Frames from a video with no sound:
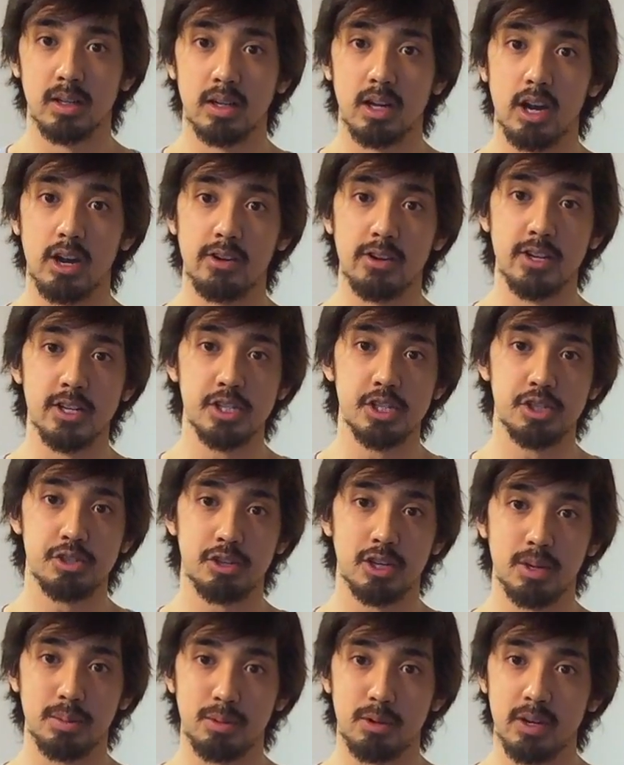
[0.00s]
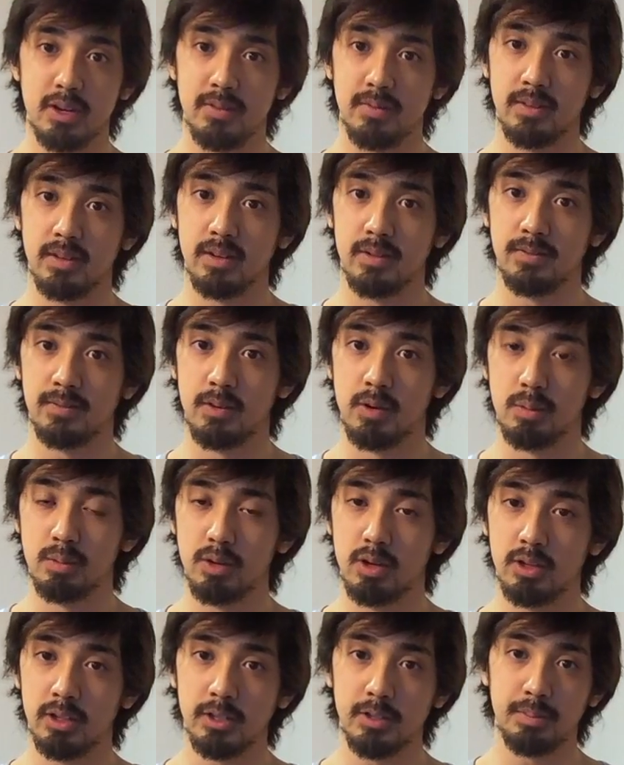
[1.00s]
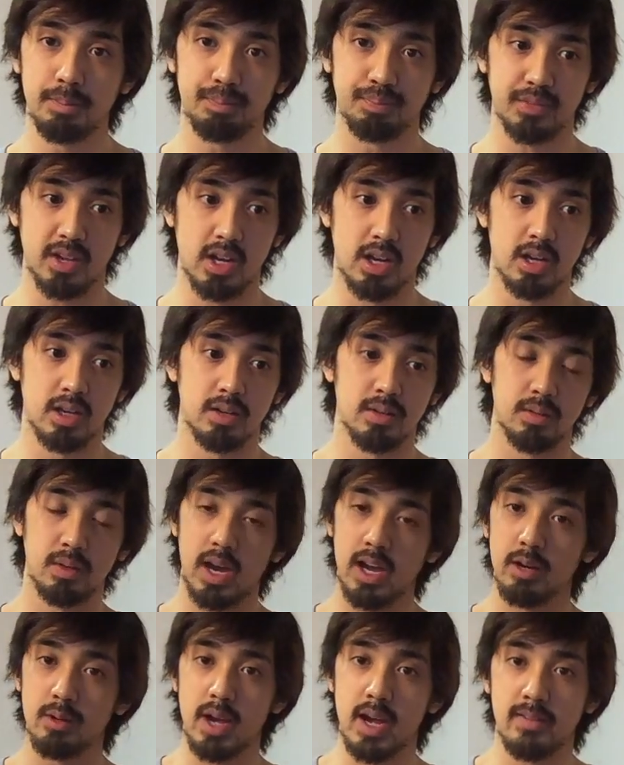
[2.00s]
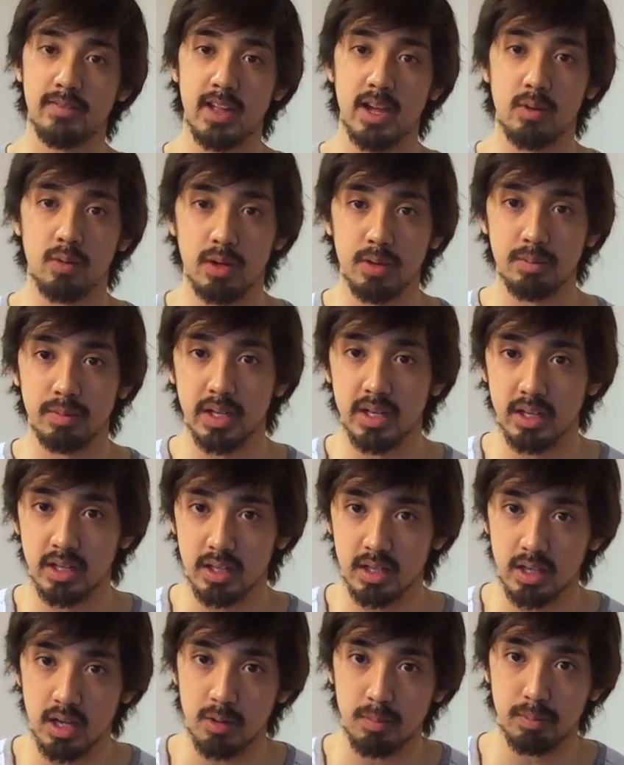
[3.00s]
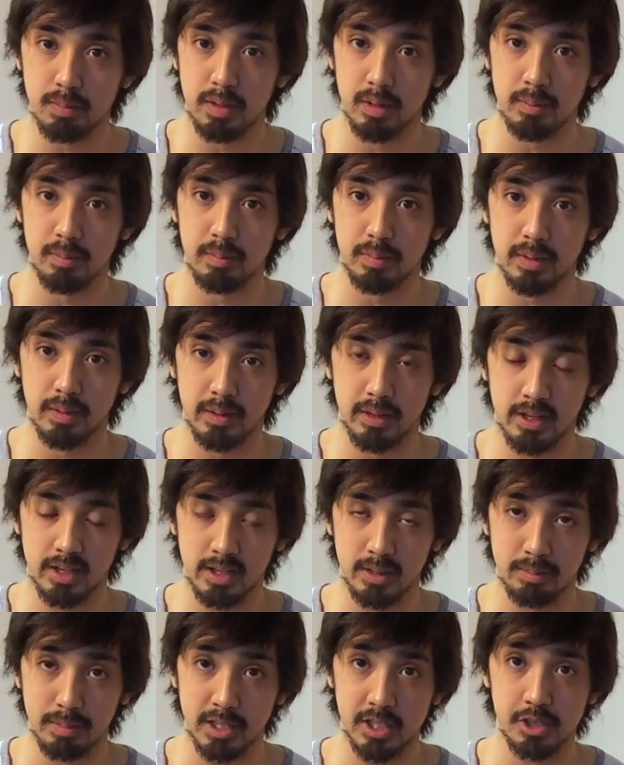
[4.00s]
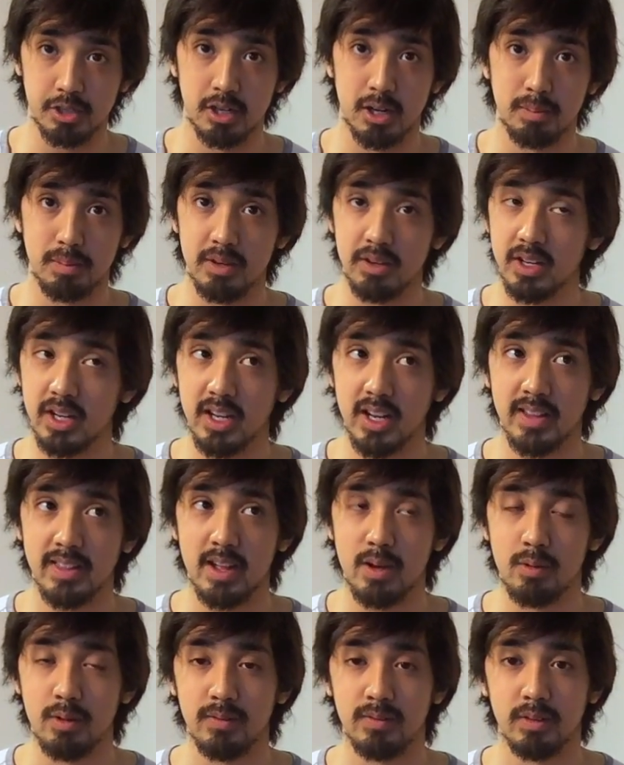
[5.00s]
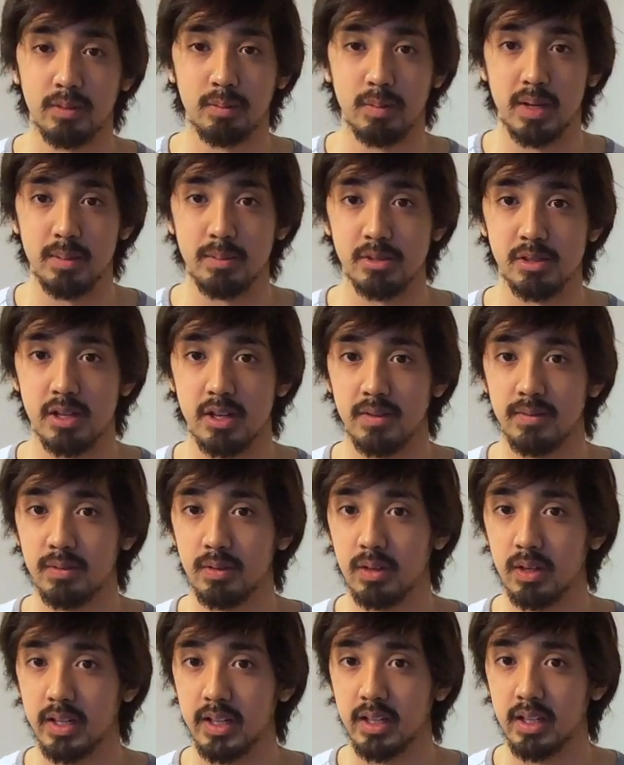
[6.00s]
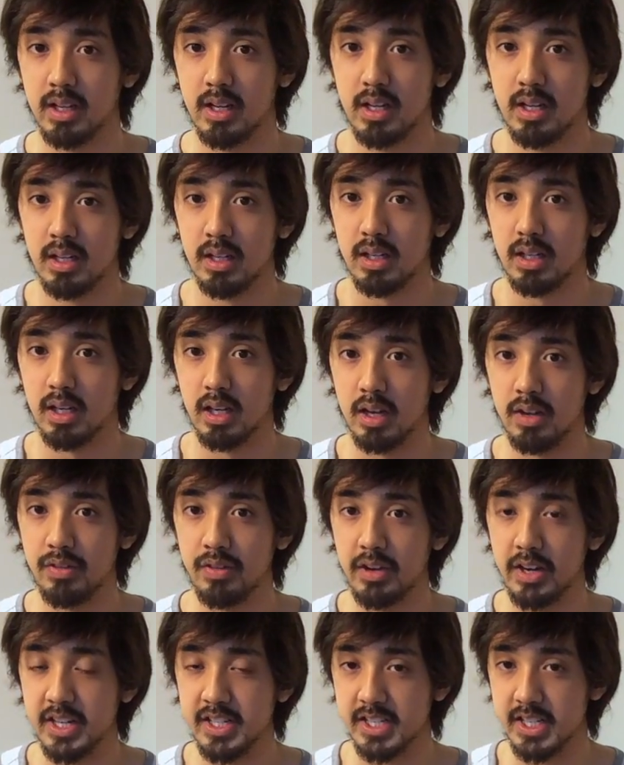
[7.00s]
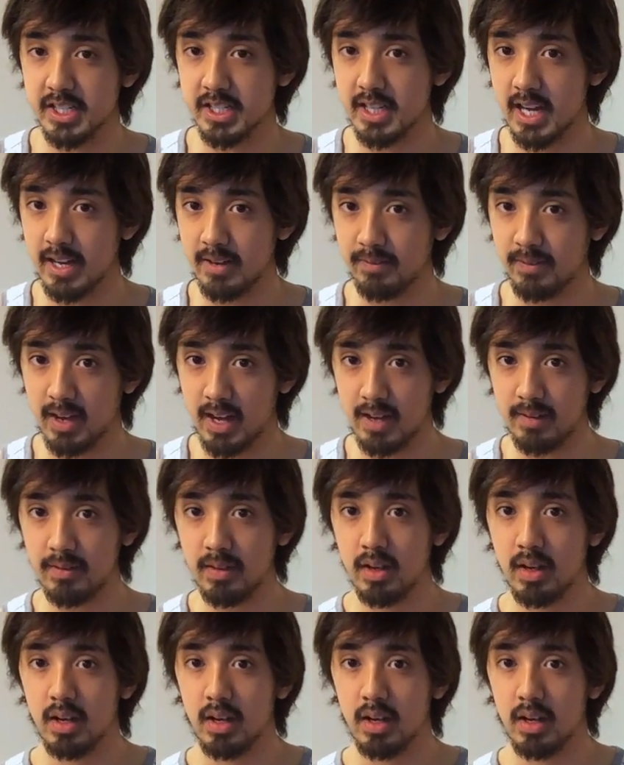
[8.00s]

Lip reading: orange Trigger Point foam roller. I don't have that one, but I'll put a picture up, and you can get that one from Amazon for like $36.95.